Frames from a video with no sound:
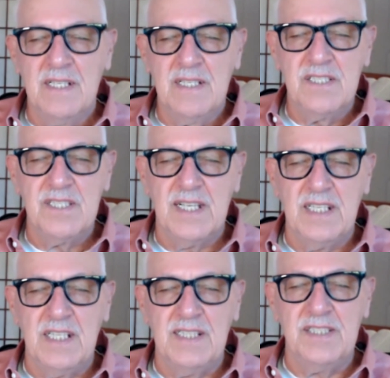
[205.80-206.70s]

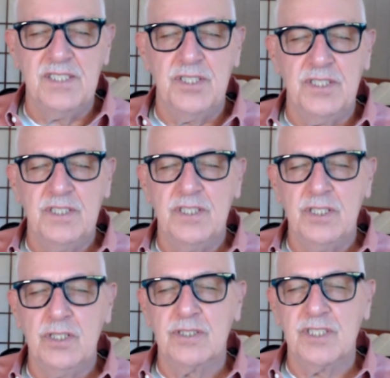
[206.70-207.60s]
Settle into
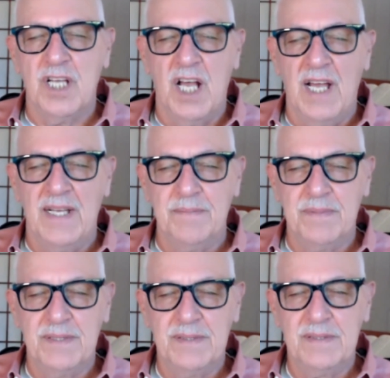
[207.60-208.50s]
your time.
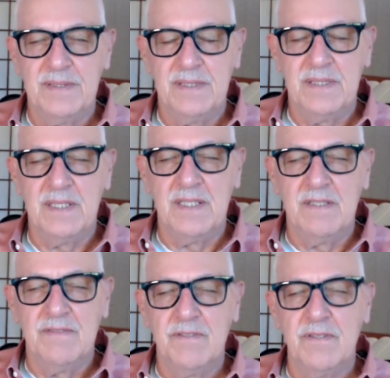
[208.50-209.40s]

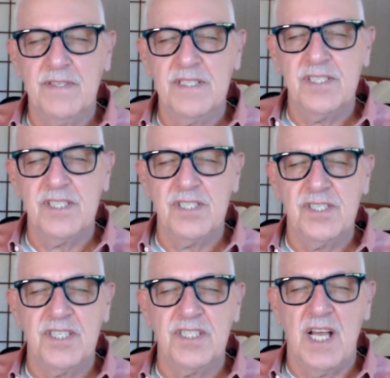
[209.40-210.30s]
For this is
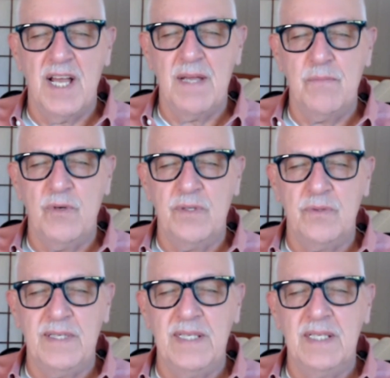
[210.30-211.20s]
the time when
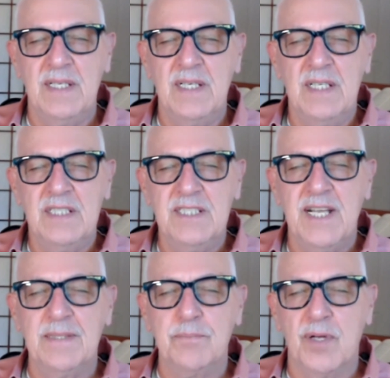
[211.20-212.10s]
we take
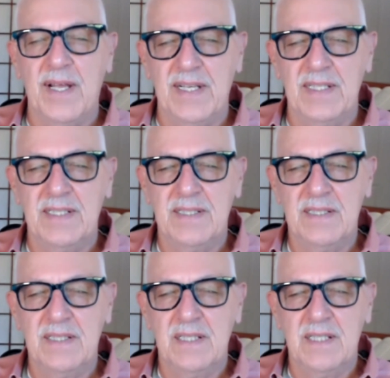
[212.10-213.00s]
a break,
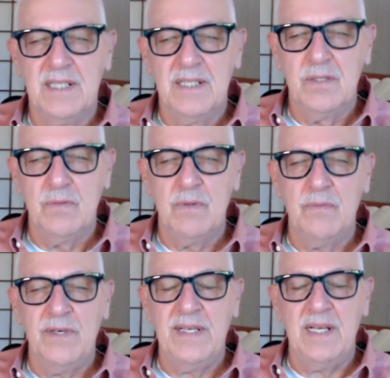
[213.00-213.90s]
when
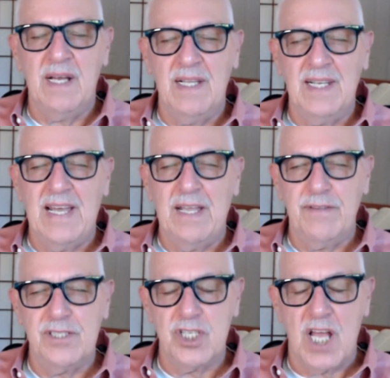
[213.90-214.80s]
we allow the
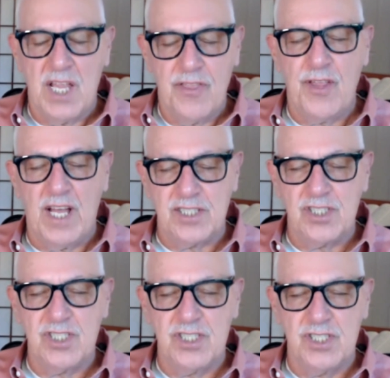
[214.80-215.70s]

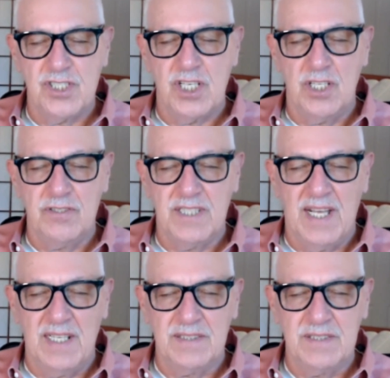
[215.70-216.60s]
thoughts to slow
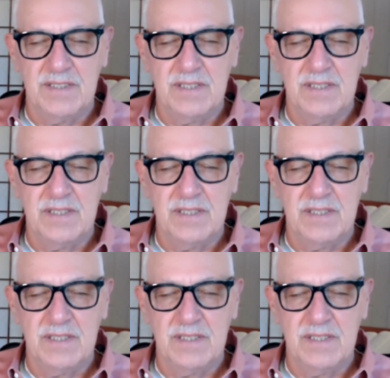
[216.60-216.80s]
down,